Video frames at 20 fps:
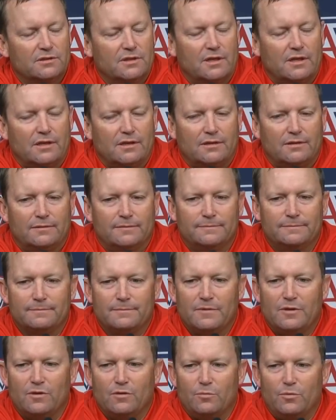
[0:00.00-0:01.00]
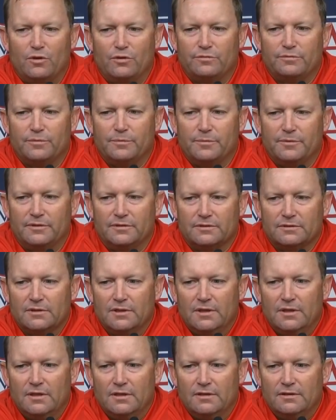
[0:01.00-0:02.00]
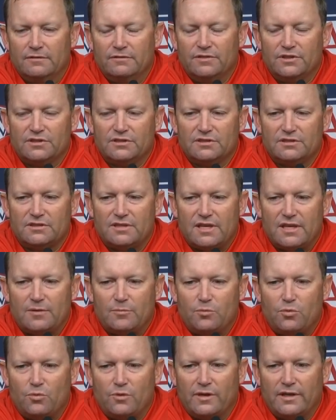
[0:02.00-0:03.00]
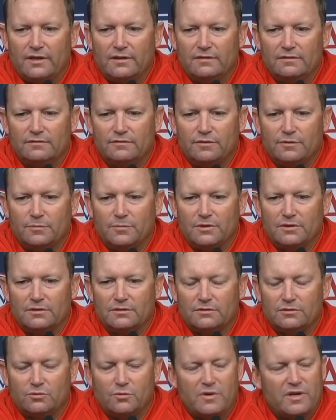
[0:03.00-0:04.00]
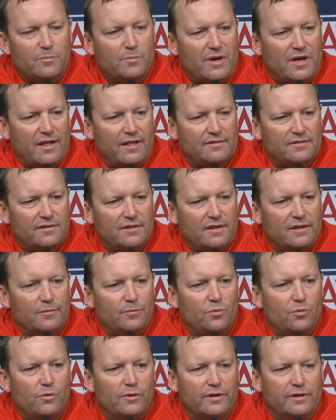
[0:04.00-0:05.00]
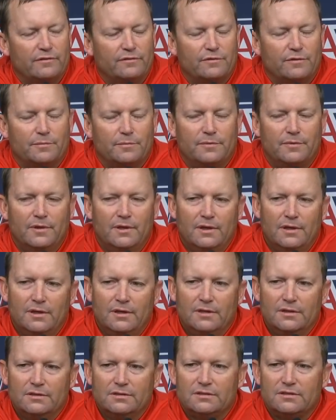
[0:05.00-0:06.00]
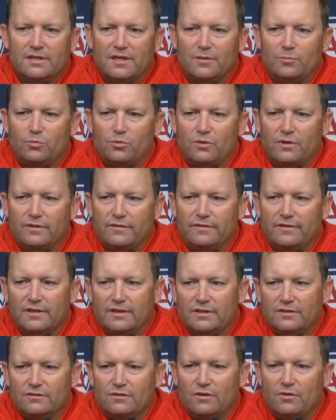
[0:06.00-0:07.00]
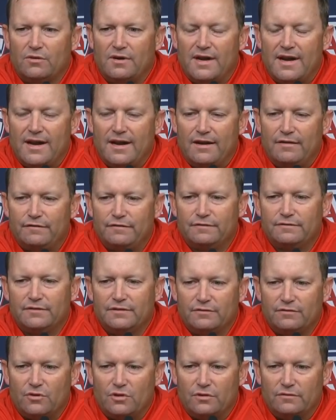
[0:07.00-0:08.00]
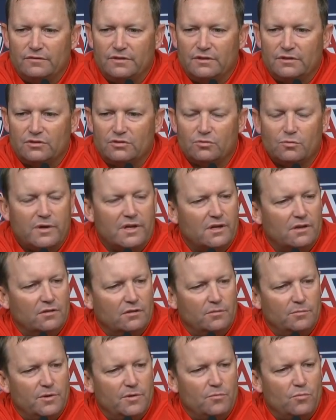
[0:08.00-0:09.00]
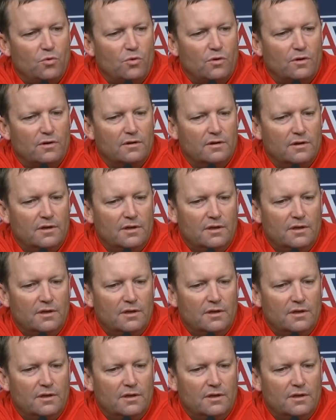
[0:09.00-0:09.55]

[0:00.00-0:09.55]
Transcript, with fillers: Uh, you know, both from a vision standpoint, from a swing path standpoint, from the standpoint of getting his lower half involved in his swing a little bit more,